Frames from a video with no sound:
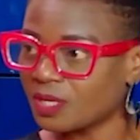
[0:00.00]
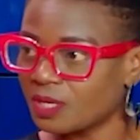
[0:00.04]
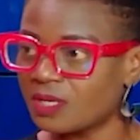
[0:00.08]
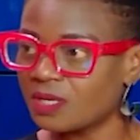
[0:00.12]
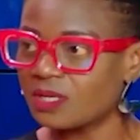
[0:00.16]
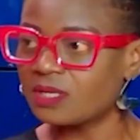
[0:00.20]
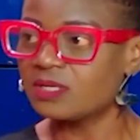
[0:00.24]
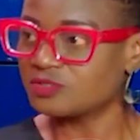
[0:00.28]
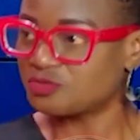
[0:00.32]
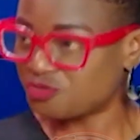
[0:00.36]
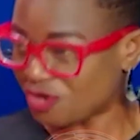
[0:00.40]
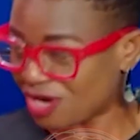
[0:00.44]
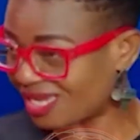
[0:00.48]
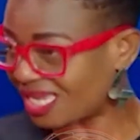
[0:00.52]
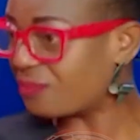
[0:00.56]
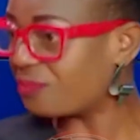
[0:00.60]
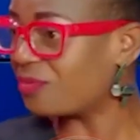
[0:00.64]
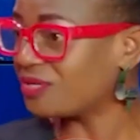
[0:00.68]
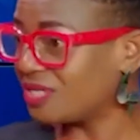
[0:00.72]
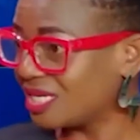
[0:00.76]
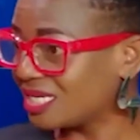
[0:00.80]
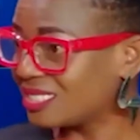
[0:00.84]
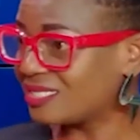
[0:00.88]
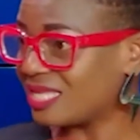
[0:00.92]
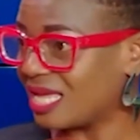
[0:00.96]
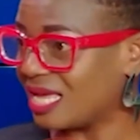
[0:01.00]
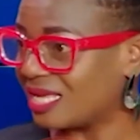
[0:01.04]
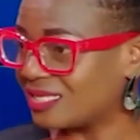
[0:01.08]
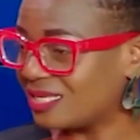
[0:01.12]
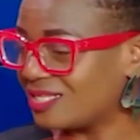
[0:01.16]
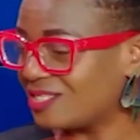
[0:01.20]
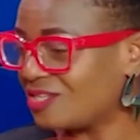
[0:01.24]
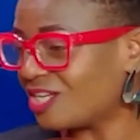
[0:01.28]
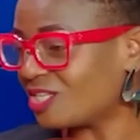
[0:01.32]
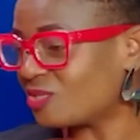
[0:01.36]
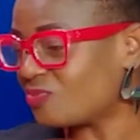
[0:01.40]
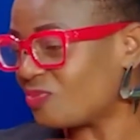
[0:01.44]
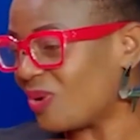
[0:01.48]
trackable distance. You
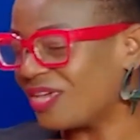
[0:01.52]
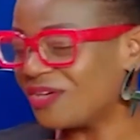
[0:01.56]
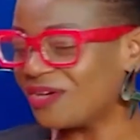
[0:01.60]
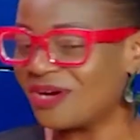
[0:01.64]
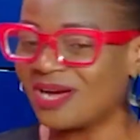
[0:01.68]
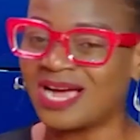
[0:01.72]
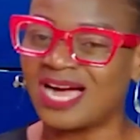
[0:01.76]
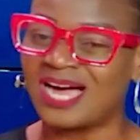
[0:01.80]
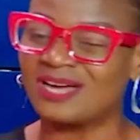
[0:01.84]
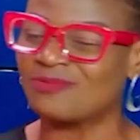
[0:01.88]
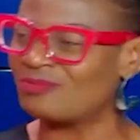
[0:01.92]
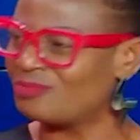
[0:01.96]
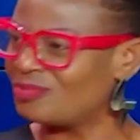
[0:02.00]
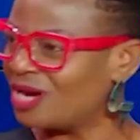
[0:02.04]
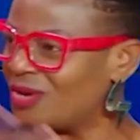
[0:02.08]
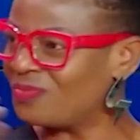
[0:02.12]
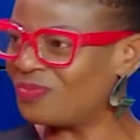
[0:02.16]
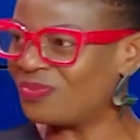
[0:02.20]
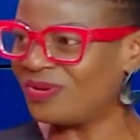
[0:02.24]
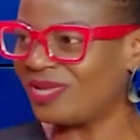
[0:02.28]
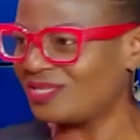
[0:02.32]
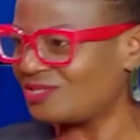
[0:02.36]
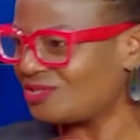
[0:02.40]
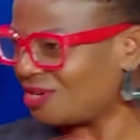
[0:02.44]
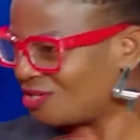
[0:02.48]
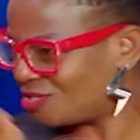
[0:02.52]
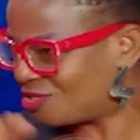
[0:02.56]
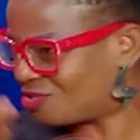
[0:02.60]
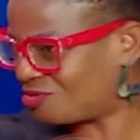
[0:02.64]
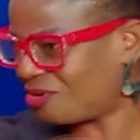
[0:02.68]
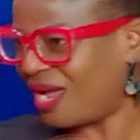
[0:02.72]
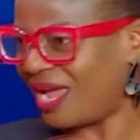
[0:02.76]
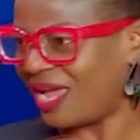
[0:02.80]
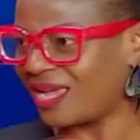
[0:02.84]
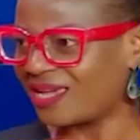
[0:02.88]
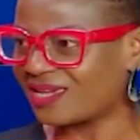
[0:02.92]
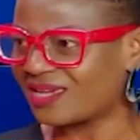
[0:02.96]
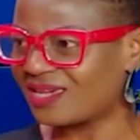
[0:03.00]
just park your car in one place. Just
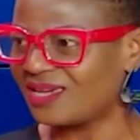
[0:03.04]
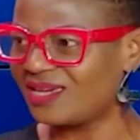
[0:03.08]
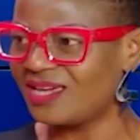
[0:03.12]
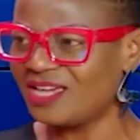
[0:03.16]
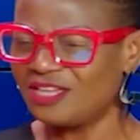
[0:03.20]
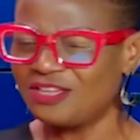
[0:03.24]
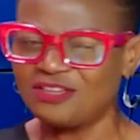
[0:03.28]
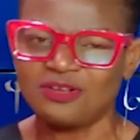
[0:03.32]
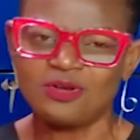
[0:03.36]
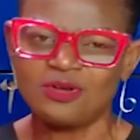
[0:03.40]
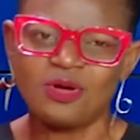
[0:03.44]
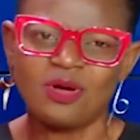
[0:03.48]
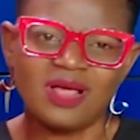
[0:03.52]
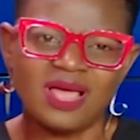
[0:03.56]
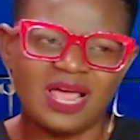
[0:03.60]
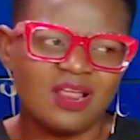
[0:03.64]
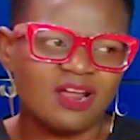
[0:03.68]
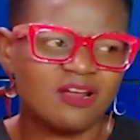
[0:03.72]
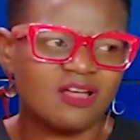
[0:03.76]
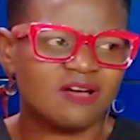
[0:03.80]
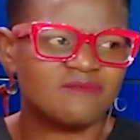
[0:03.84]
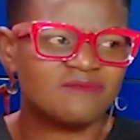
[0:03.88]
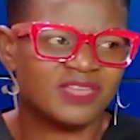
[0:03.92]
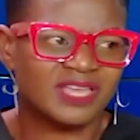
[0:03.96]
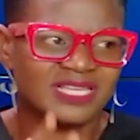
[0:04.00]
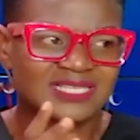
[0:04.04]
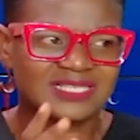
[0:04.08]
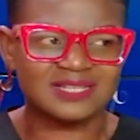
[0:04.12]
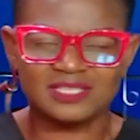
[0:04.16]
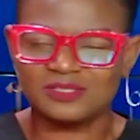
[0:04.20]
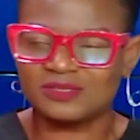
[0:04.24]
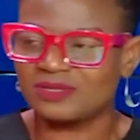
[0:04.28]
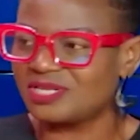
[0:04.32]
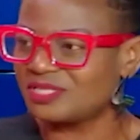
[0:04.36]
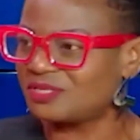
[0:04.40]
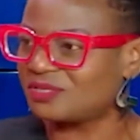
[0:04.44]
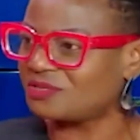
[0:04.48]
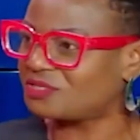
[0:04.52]
trek. You know, a lot of these
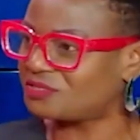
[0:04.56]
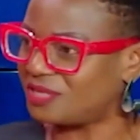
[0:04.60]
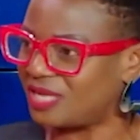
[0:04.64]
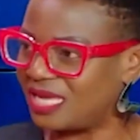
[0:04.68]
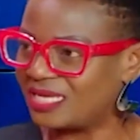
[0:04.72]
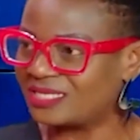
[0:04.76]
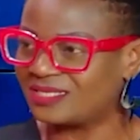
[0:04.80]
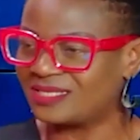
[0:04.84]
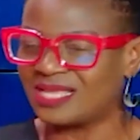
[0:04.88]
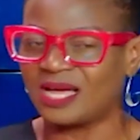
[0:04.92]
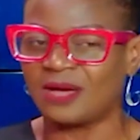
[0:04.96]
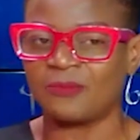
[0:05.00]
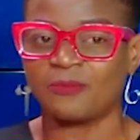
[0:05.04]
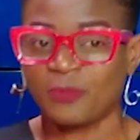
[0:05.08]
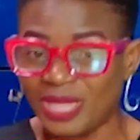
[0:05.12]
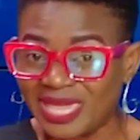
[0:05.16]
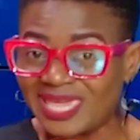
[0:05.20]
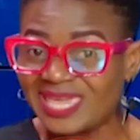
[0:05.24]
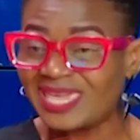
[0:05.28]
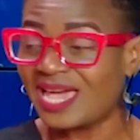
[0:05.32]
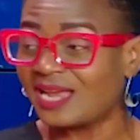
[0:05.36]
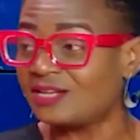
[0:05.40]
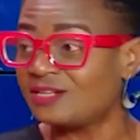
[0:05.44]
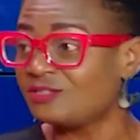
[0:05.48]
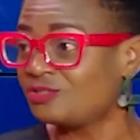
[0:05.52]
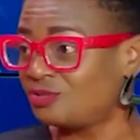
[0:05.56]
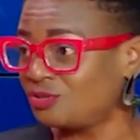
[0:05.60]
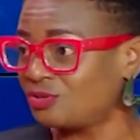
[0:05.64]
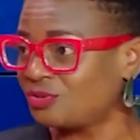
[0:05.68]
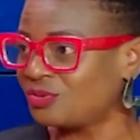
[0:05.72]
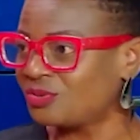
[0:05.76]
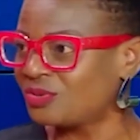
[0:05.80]
little things that we can do